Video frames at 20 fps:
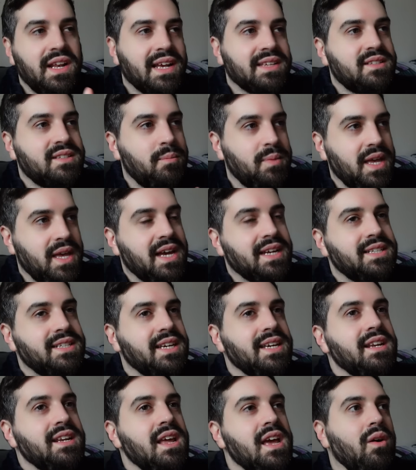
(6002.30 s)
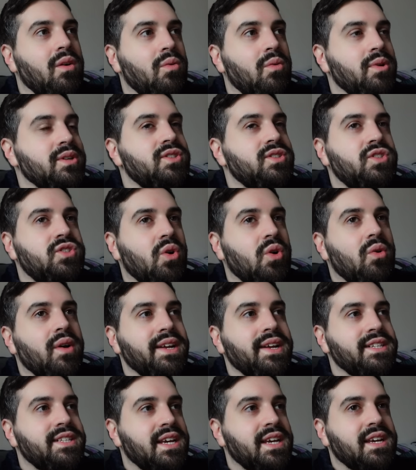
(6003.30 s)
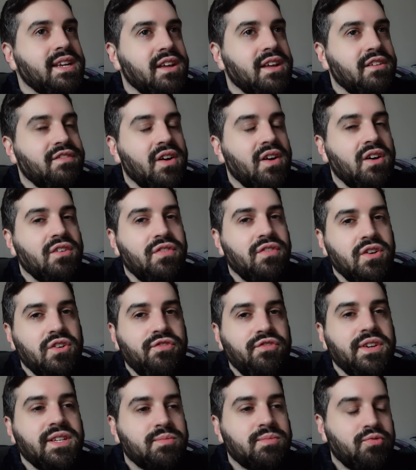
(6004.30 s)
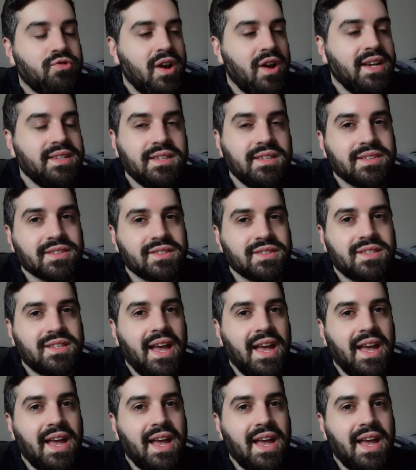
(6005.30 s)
last appeared in was so indicative of Luffy's presence.